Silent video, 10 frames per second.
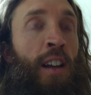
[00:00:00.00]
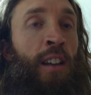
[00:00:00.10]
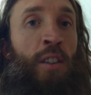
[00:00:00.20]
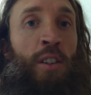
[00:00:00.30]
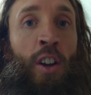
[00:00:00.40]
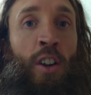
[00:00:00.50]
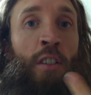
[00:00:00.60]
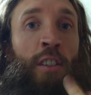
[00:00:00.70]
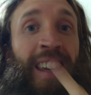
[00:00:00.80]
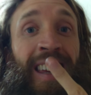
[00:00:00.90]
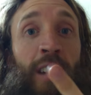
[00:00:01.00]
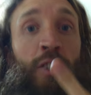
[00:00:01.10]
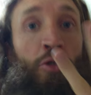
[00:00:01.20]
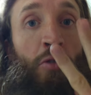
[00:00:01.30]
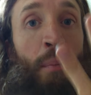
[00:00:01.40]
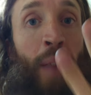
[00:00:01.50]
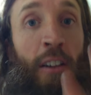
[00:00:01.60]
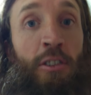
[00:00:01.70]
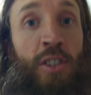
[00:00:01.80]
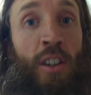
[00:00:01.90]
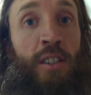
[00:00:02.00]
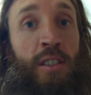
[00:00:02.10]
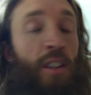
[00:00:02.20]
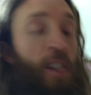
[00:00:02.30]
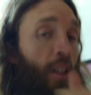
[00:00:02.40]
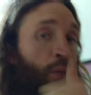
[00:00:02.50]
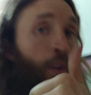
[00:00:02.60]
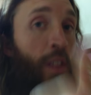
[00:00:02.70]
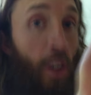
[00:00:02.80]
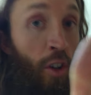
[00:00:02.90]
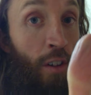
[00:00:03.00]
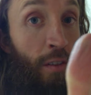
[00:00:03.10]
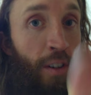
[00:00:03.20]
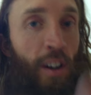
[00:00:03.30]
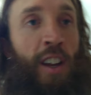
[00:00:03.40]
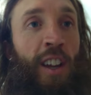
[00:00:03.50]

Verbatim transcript: and I got killed 3 parasites with love